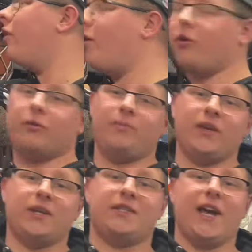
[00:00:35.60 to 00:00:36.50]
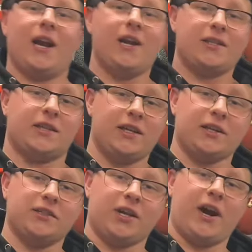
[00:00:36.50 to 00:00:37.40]
know, Saturday
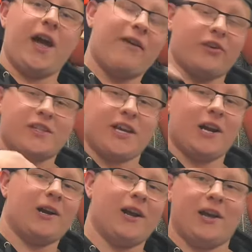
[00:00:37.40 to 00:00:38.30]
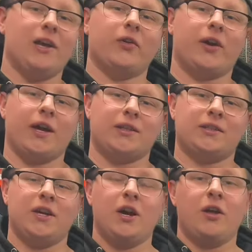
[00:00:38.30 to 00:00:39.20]
steals are every Saturday at Keno
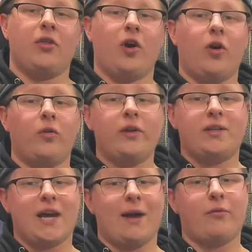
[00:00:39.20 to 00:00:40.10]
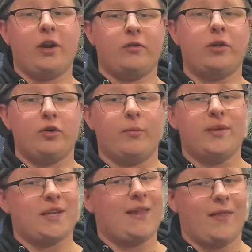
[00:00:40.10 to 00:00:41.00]
Kicks. The only time we don't do them
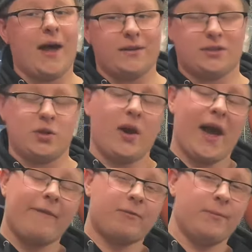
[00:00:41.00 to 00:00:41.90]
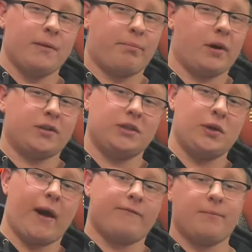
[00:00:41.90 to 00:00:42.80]
is online. So you have to be in person.
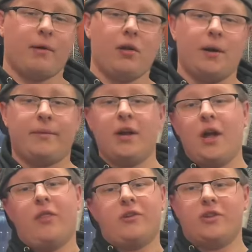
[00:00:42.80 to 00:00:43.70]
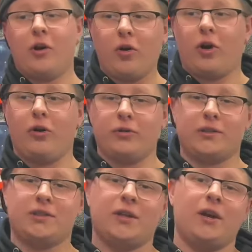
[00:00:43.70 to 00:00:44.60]
You have to pull up. There's no
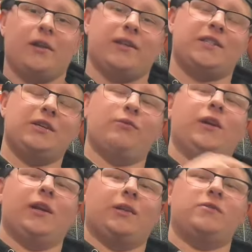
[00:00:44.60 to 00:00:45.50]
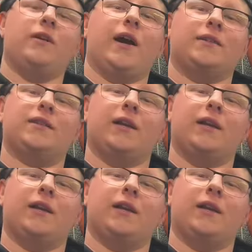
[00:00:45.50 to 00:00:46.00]
holds. Let's see what we get into, guys,